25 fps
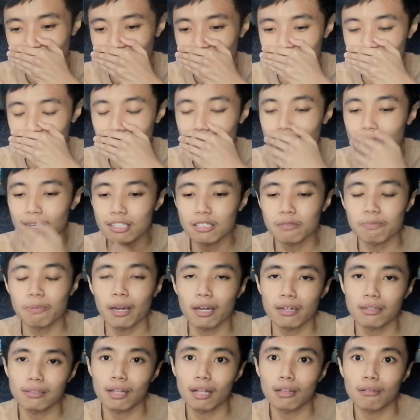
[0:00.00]
I didn't
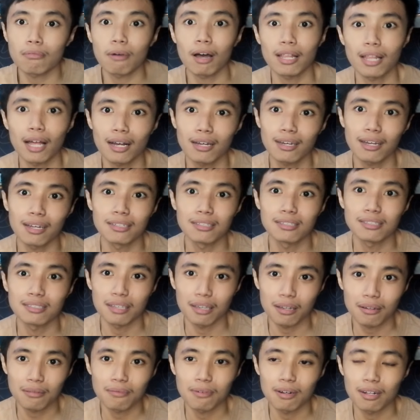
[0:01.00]
expect that Walang can
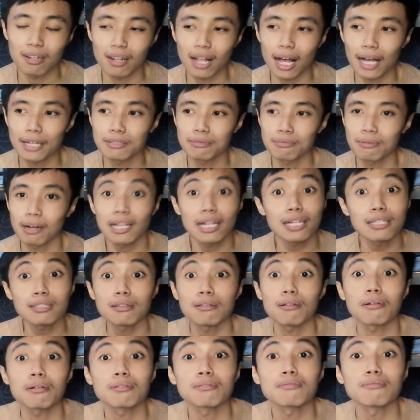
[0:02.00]
sing well as
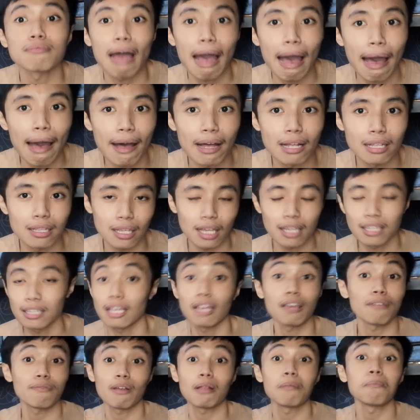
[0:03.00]
Lookkaew
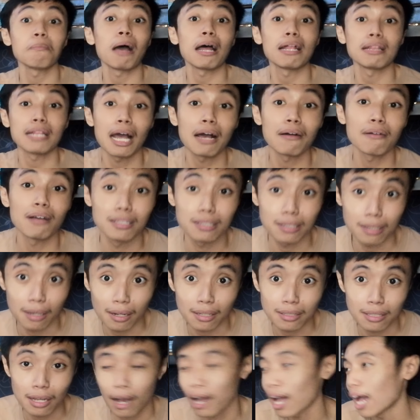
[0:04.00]
and even Manaw and
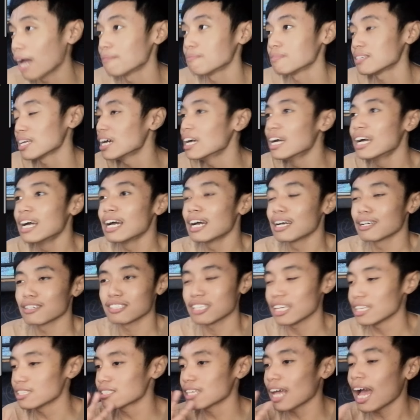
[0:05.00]
Joss.
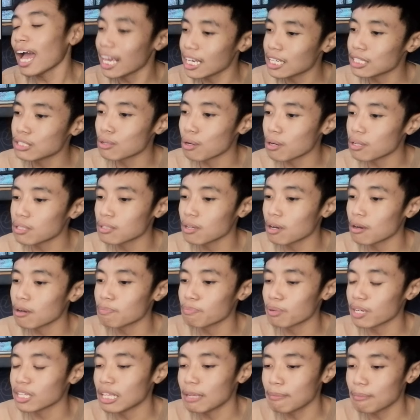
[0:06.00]
Since I don't
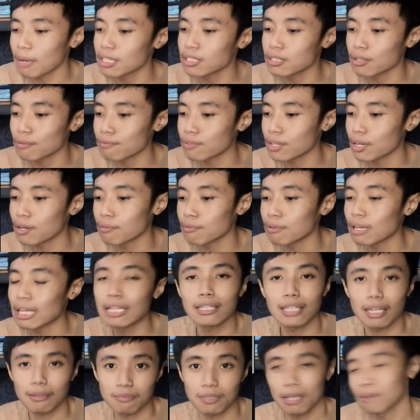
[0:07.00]
know pretty much of their
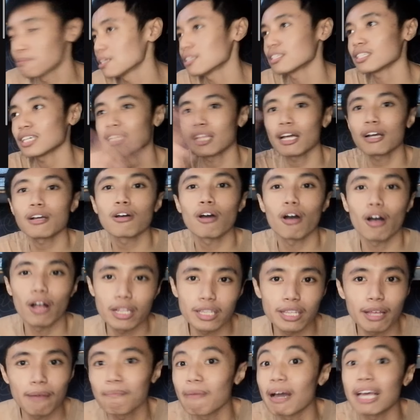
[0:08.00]
real names, I'm just gonna
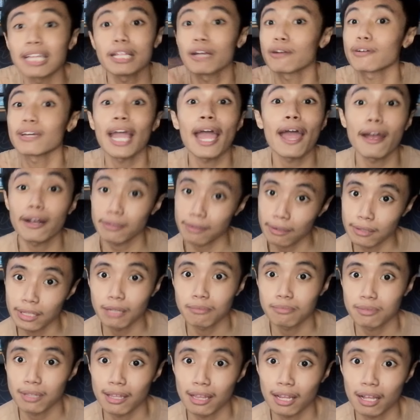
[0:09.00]
call them by their character
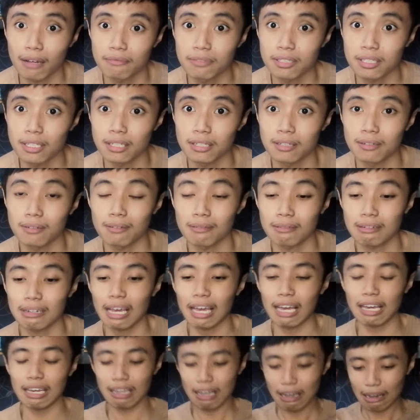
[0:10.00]
names in Love Senior,
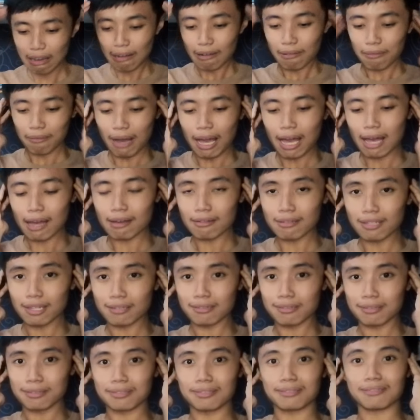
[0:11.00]
okay? Wow,
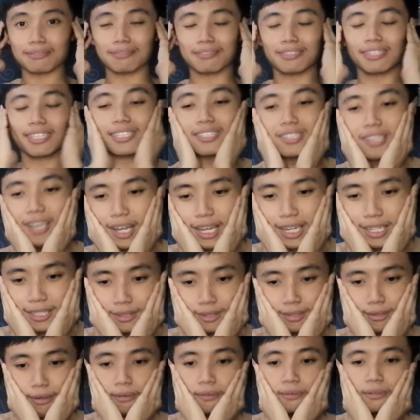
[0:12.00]
this song
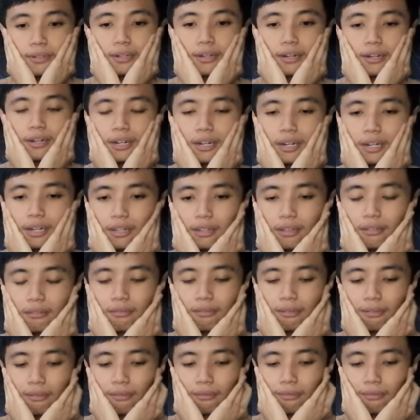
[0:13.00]
is so good.